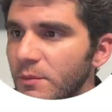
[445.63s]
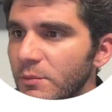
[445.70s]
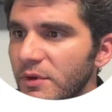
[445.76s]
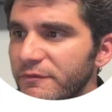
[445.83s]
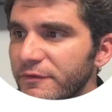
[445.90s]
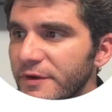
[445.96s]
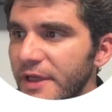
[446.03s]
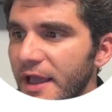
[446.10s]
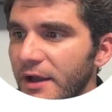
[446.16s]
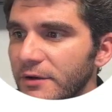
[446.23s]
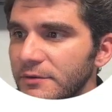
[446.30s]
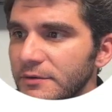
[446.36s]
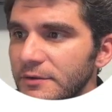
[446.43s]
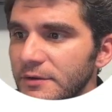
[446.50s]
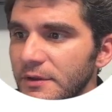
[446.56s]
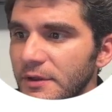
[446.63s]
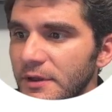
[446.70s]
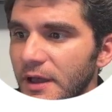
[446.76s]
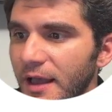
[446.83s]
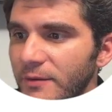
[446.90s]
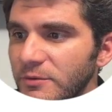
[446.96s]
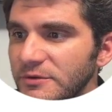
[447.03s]
But for now,
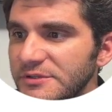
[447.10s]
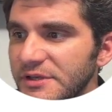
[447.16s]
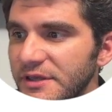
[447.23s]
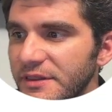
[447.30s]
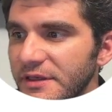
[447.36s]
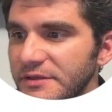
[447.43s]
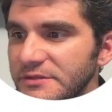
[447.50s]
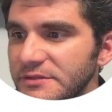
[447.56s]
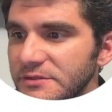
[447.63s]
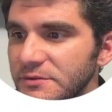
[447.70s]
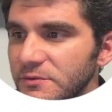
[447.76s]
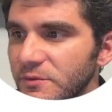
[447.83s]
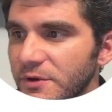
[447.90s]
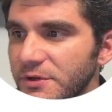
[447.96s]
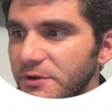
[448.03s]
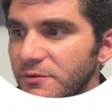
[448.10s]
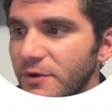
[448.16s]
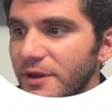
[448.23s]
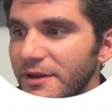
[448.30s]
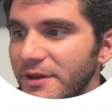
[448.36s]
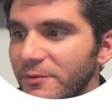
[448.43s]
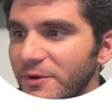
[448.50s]
I will say this, when you're
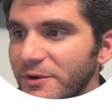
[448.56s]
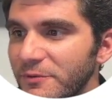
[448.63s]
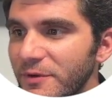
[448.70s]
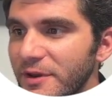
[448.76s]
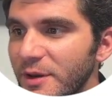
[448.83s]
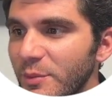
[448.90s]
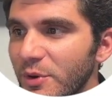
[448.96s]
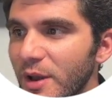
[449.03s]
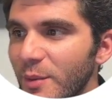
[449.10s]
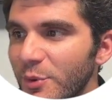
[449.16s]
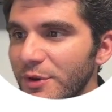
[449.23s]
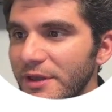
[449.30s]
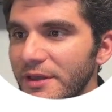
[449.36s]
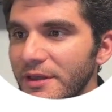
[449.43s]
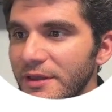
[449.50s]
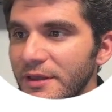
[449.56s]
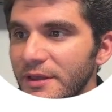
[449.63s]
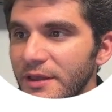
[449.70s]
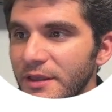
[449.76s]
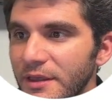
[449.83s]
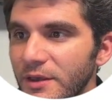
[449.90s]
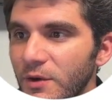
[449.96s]
running a property,
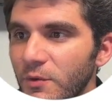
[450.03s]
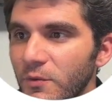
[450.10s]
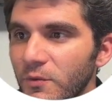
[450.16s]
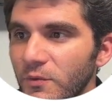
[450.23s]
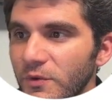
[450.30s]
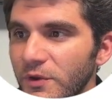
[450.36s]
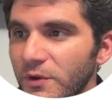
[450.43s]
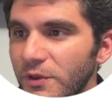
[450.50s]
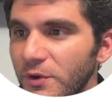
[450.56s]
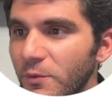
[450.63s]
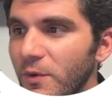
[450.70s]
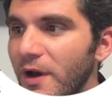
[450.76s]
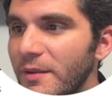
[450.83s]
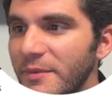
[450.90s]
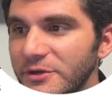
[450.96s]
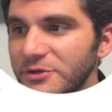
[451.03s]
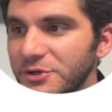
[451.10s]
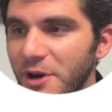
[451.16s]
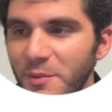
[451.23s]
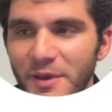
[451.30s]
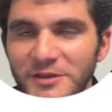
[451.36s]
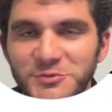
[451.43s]
you want to make sure
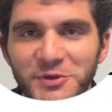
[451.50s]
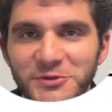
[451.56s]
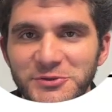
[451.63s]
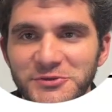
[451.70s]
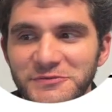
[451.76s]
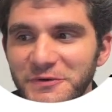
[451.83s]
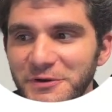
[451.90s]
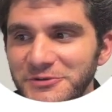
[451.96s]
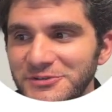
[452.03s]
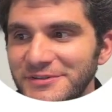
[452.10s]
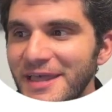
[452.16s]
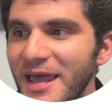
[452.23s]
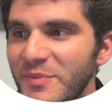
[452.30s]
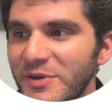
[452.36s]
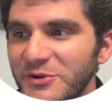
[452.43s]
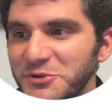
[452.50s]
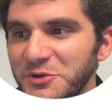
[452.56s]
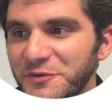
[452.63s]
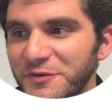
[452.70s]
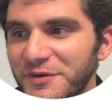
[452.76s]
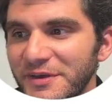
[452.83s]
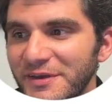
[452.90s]
your best pictures first, not a picture
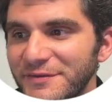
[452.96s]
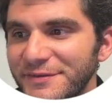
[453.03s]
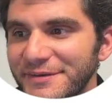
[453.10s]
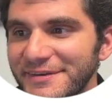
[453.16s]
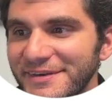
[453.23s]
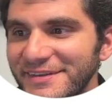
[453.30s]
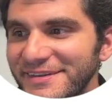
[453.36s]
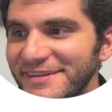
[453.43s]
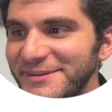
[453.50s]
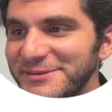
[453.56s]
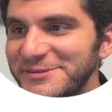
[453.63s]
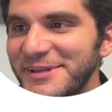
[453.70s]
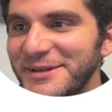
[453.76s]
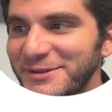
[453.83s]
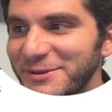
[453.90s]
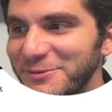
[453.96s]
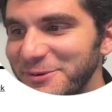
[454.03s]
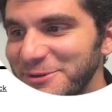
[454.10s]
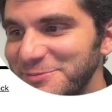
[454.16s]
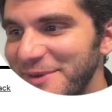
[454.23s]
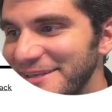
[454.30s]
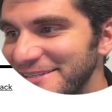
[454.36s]
of a whole standalone
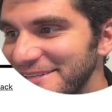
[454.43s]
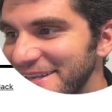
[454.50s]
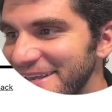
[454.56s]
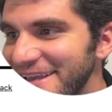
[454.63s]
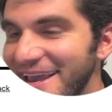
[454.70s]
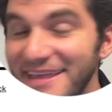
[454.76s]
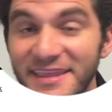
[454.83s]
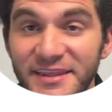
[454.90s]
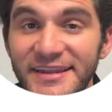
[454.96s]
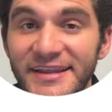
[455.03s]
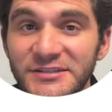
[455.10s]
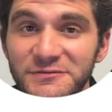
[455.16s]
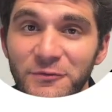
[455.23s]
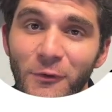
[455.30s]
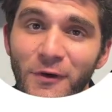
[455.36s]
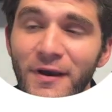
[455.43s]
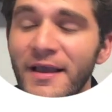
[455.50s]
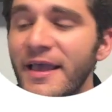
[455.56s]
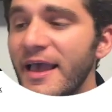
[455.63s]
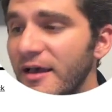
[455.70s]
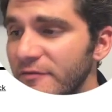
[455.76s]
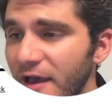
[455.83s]
workspace. And then the next 4
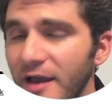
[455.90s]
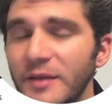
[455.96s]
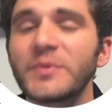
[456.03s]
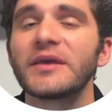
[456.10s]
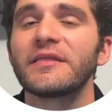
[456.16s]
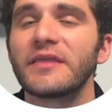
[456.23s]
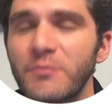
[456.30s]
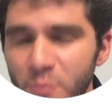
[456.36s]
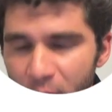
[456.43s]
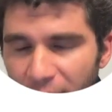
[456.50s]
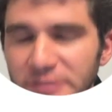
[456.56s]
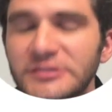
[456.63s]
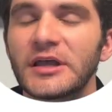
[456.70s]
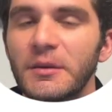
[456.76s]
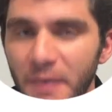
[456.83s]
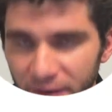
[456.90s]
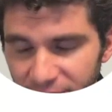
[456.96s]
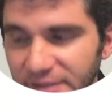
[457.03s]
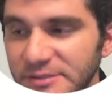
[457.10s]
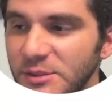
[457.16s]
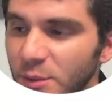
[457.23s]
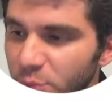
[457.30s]
have got to be the best
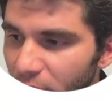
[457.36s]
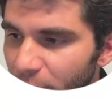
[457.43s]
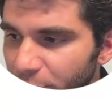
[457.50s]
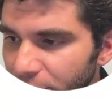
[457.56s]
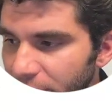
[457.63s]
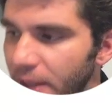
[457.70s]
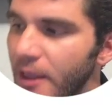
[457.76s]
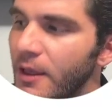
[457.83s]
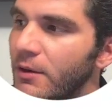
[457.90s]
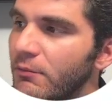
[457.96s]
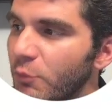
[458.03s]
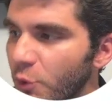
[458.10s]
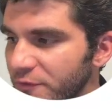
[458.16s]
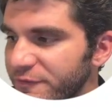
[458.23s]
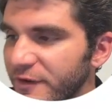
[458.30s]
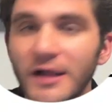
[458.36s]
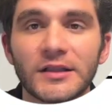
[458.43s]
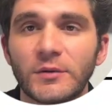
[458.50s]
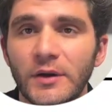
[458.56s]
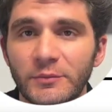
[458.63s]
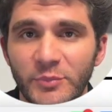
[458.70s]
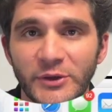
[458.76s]
amenities in the property. More to follow
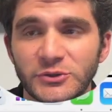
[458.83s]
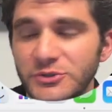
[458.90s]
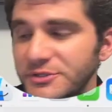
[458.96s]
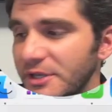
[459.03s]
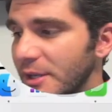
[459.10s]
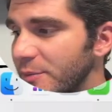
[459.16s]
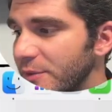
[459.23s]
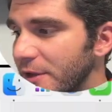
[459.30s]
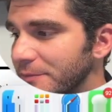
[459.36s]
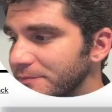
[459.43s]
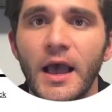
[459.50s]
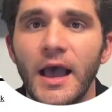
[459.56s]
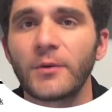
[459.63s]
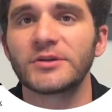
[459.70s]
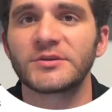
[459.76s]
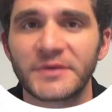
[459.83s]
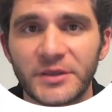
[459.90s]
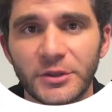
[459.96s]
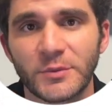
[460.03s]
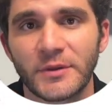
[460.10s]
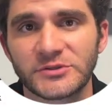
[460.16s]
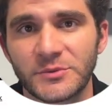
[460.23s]
on picture setup though. I want to be clear
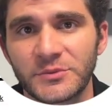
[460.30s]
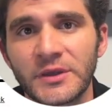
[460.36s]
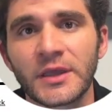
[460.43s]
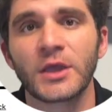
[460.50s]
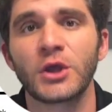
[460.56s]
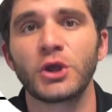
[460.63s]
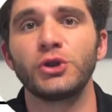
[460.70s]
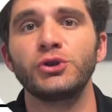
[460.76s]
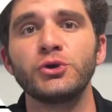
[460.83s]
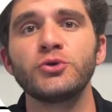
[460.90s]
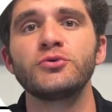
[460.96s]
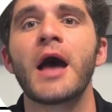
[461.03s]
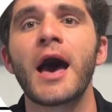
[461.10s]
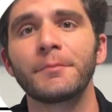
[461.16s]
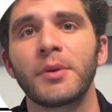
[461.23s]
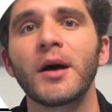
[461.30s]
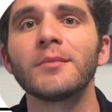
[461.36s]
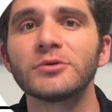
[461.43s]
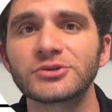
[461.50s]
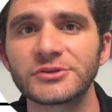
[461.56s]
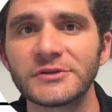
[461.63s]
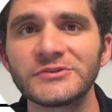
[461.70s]
about something. Do not
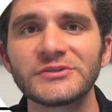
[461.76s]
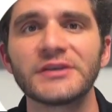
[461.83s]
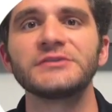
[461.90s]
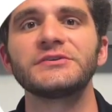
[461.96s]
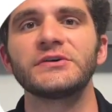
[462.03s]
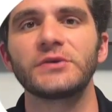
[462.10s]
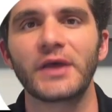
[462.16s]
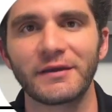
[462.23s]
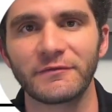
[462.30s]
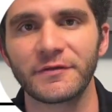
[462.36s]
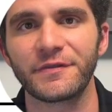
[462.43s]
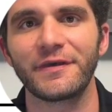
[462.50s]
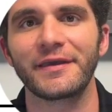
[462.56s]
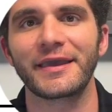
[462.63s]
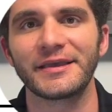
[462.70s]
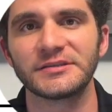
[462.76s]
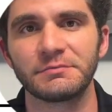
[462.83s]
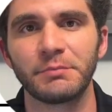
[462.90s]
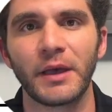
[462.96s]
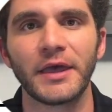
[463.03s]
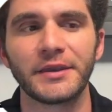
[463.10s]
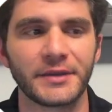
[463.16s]
publish this until everything is
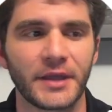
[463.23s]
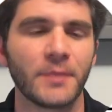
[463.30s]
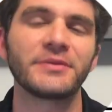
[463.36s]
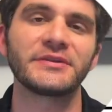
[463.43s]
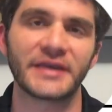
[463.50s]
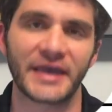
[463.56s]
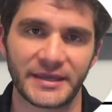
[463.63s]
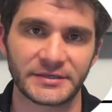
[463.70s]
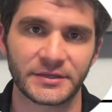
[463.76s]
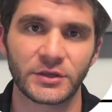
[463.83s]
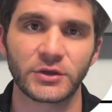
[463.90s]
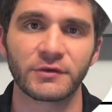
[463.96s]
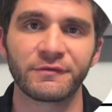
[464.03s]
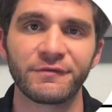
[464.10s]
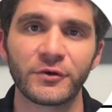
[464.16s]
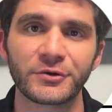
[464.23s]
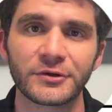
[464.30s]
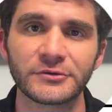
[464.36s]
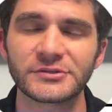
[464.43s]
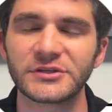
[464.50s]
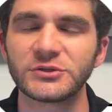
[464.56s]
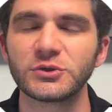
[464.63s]
buttoned up tight. Your
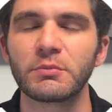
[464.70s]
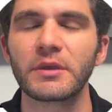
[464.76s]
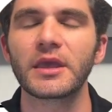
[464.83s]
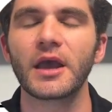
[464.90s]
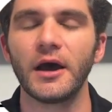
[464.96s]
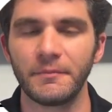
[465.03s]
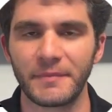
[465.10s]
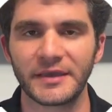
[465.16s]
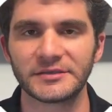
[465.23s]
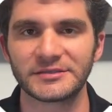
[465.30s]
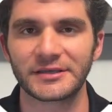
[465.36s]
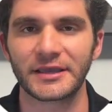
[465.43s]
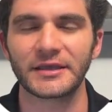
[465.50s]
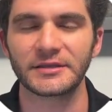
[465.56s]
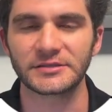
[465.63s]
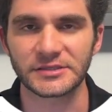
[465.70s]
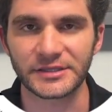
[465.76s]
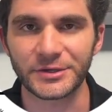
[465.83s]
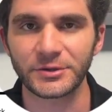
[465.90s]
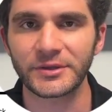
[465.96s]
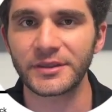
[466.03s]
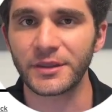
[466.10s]
photos need to be amazing. It is
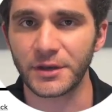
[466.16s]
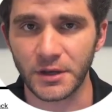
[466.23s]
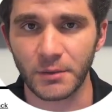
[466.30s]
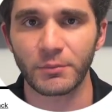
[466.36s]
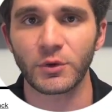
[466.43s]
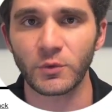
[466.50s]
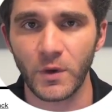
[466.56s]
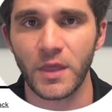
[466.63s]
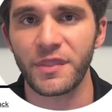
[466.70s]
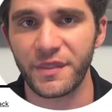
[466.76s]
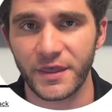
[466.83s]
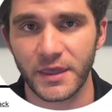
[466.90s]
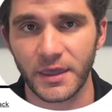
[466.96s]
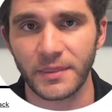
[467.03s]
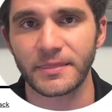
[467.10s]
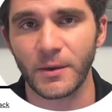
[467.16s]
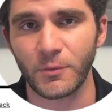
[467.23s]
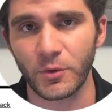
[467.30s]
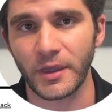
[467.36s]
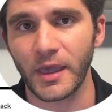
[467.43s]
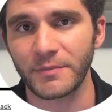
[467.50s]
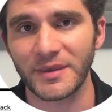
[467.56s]
literally the #1 thing that will
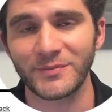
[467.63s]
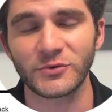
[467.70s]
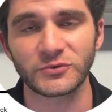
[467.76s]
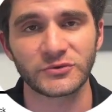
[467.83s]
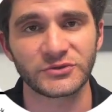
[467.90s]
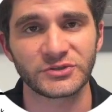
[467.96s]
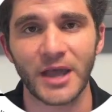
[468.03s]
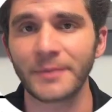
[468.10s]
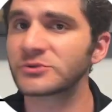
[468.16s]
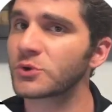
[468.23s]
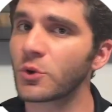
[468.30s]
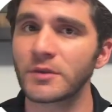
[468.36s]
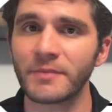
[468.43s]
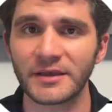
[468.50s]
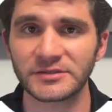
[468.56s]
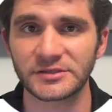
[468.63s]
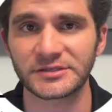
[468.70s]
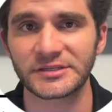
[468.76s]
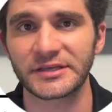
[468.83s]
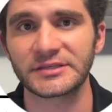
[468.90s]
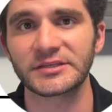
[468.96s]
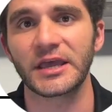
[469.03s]
get people to stop scrolling past
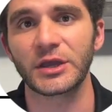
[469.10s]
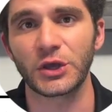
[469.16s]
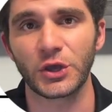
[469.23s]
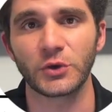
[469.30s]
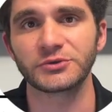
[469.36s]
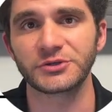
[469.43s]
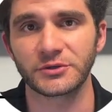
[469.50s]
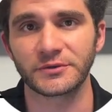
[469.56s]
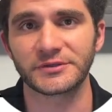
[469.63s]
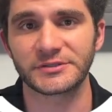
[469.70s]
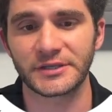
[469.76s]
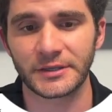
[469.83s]
listings and go to your listing.